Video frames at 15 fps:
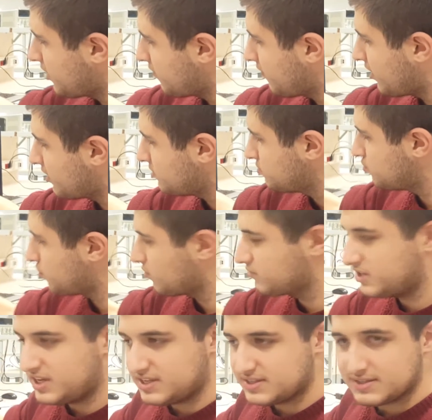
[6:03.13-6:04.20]
how I draw
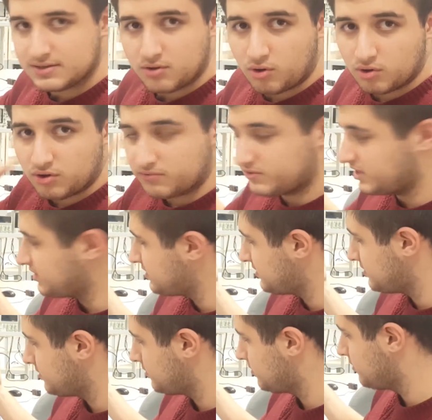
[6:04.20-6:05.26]
all of these.